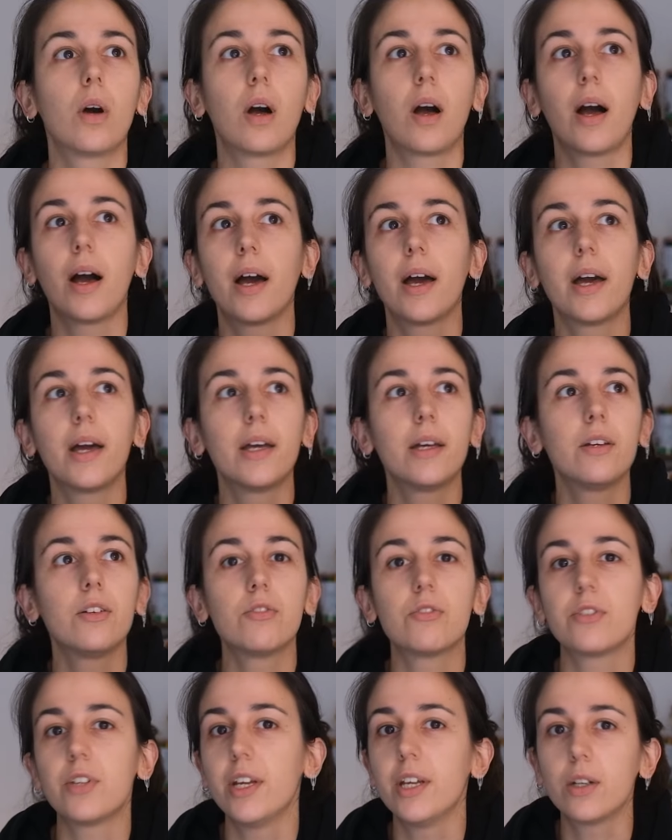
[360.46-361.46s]
I
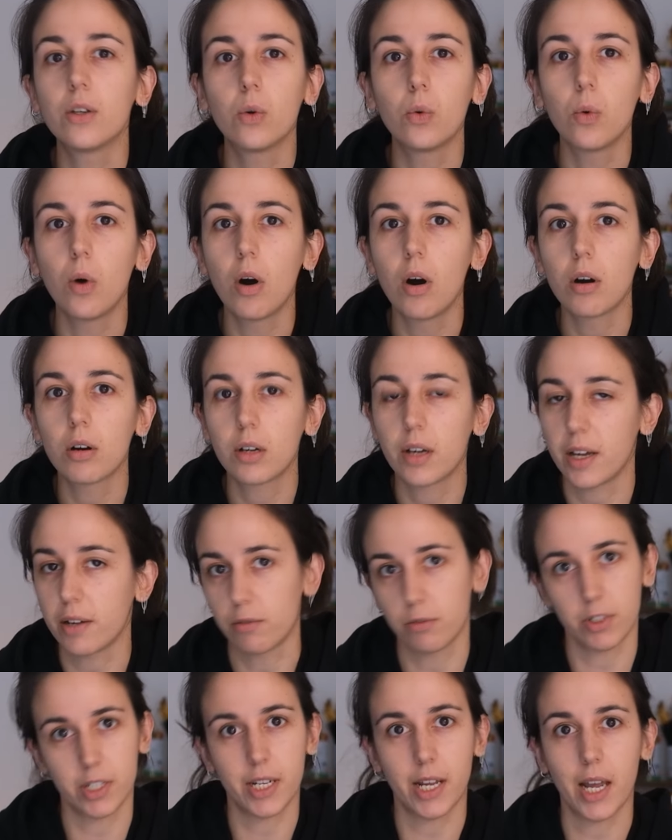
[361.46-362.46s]
take a walk
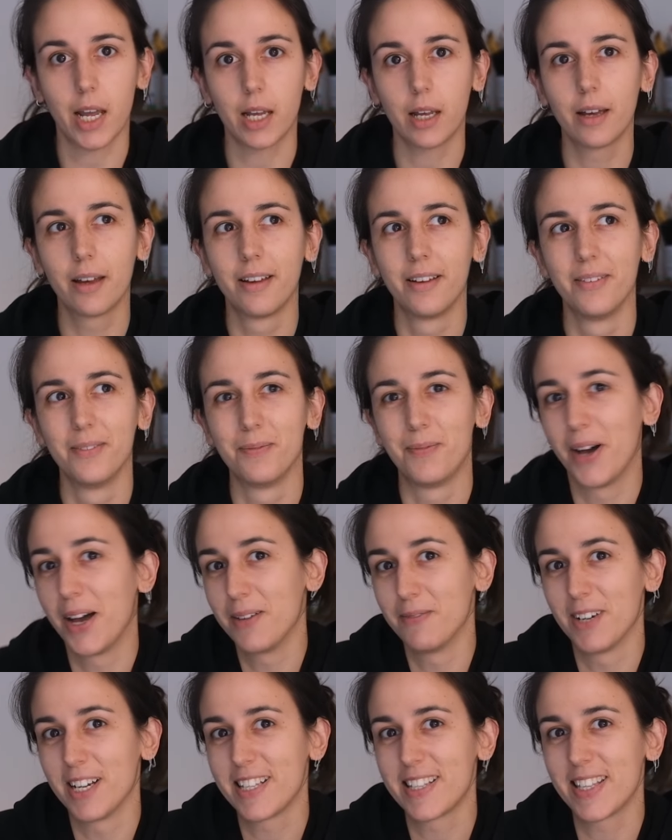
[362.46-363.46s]
every day by
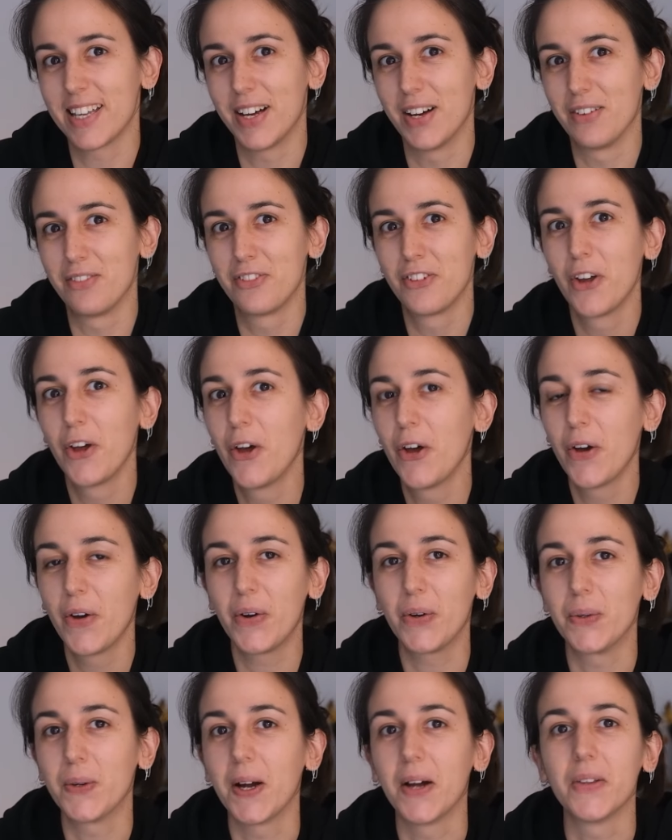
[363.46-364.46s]
myself
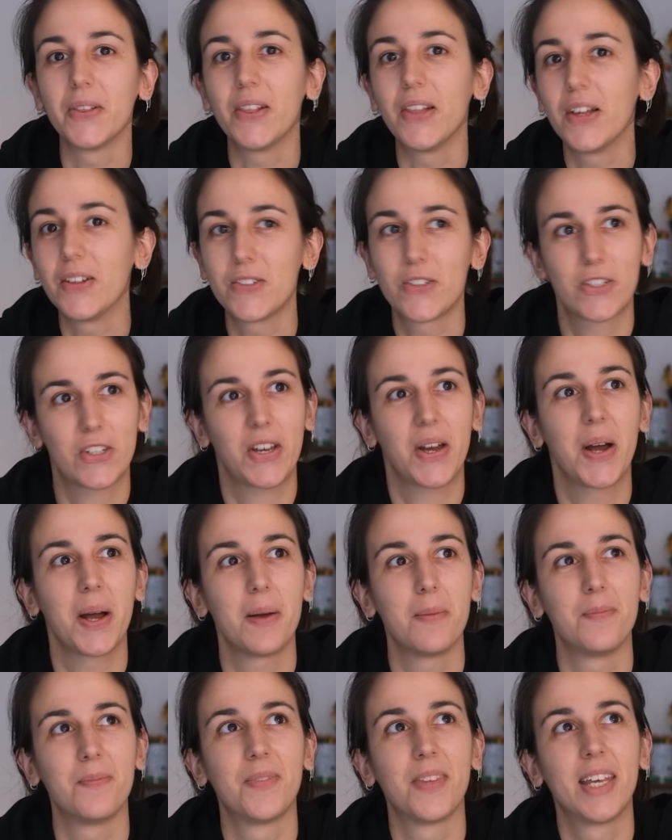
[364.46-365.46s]
around
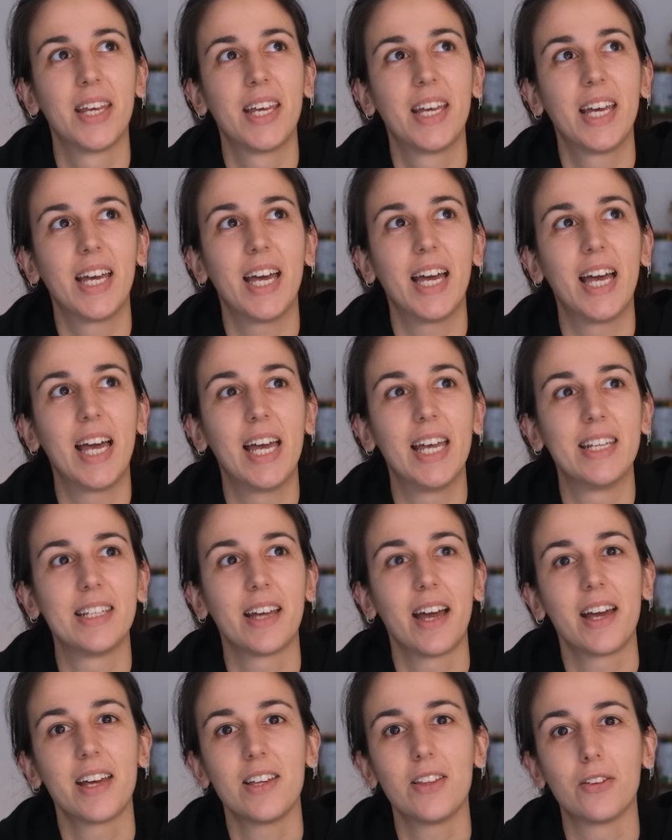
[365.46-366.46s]
lunchtime, and
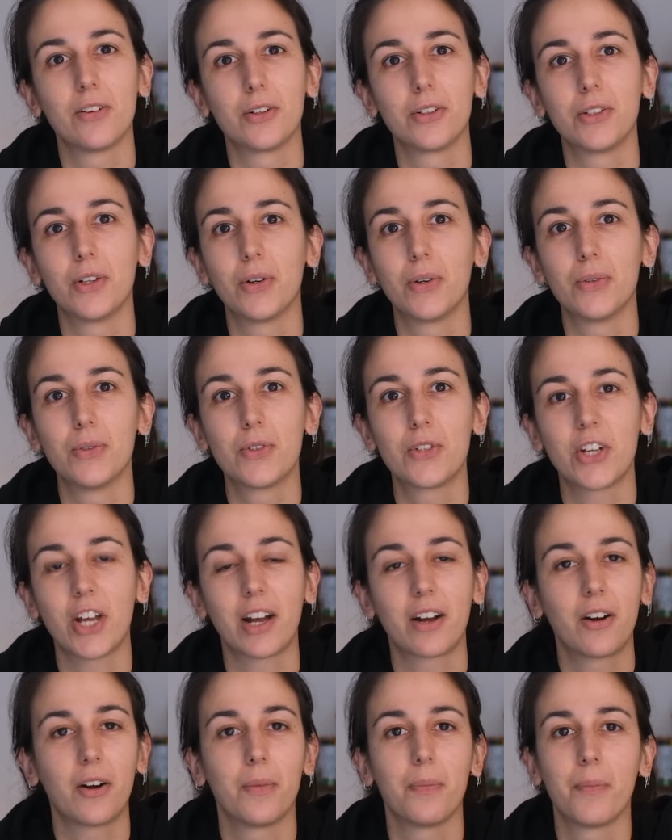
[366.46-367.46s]
I either go
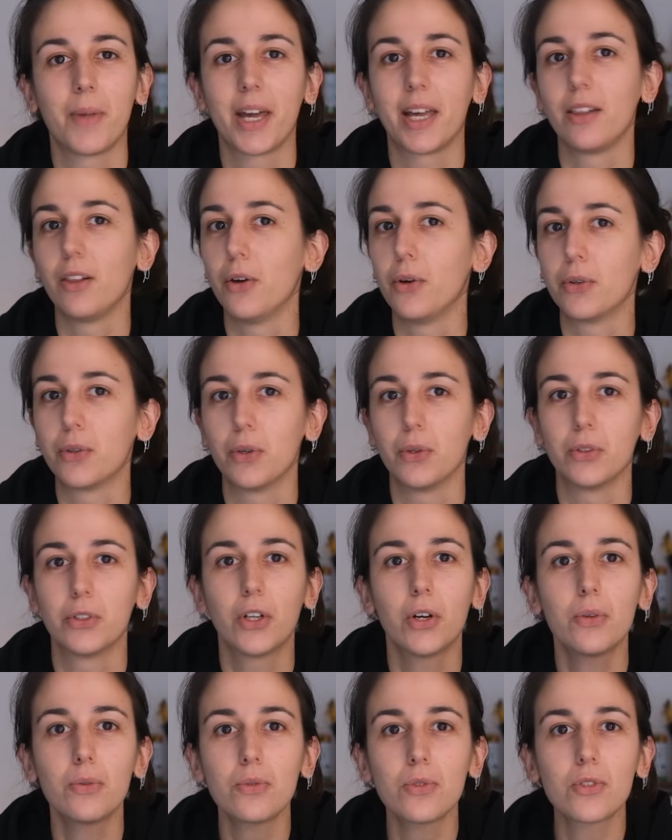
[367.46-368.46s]
check on my local
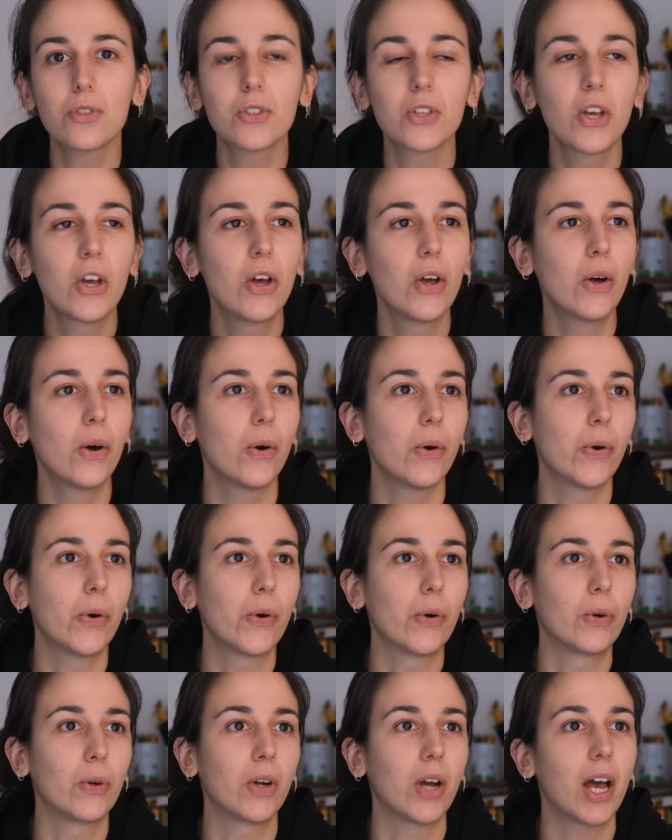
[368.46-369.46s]
goats,
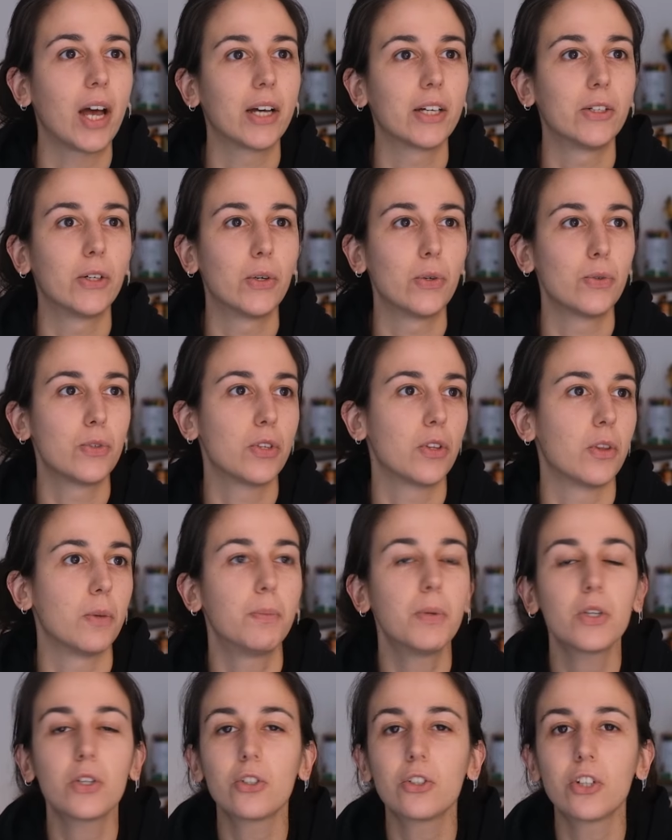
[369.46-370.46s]
or I go to the
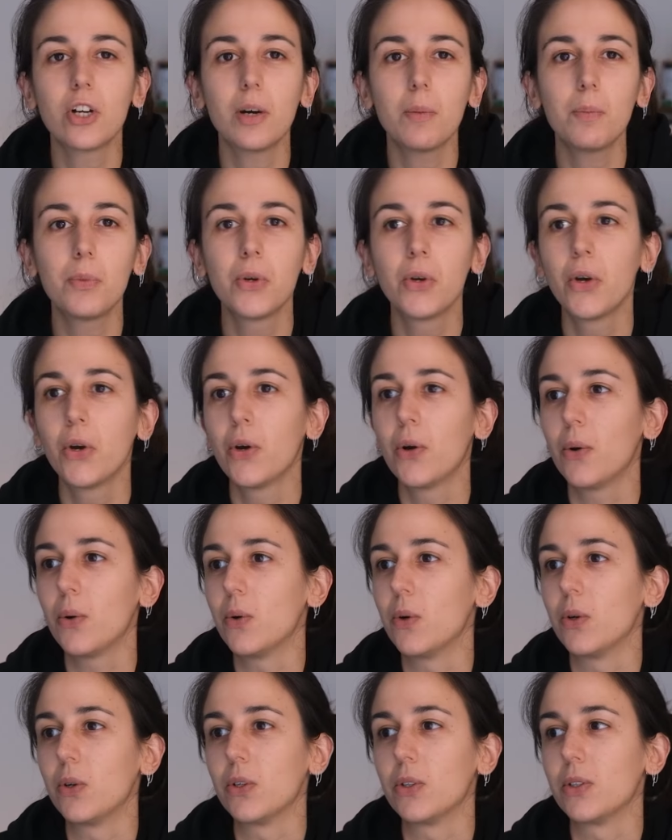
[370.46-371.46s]
bookshop,
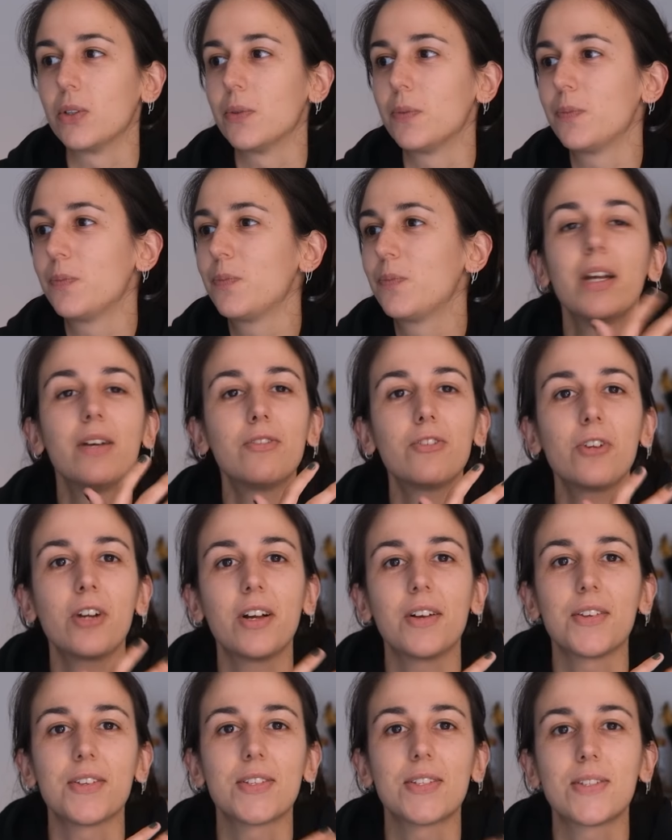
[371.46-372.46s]
or whatever
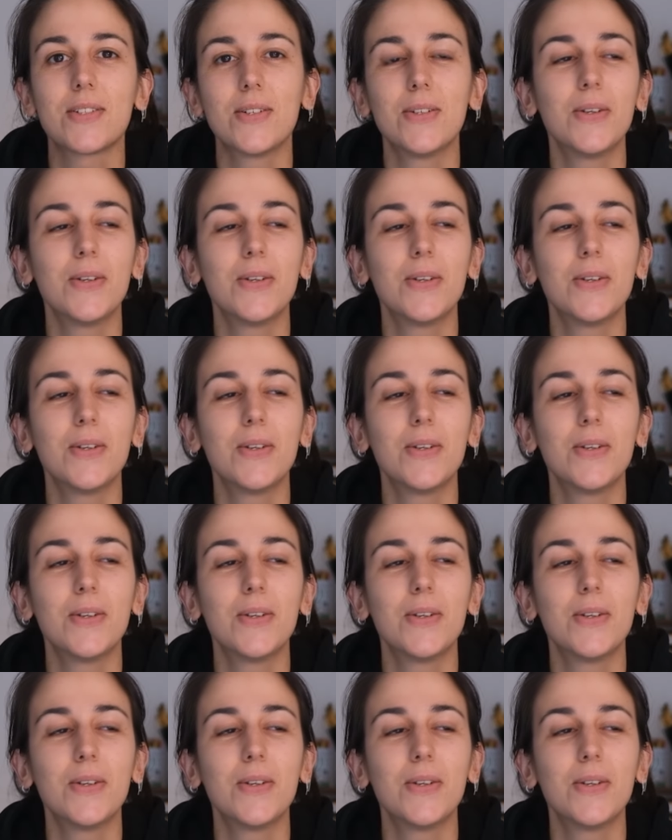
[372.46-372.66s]
else.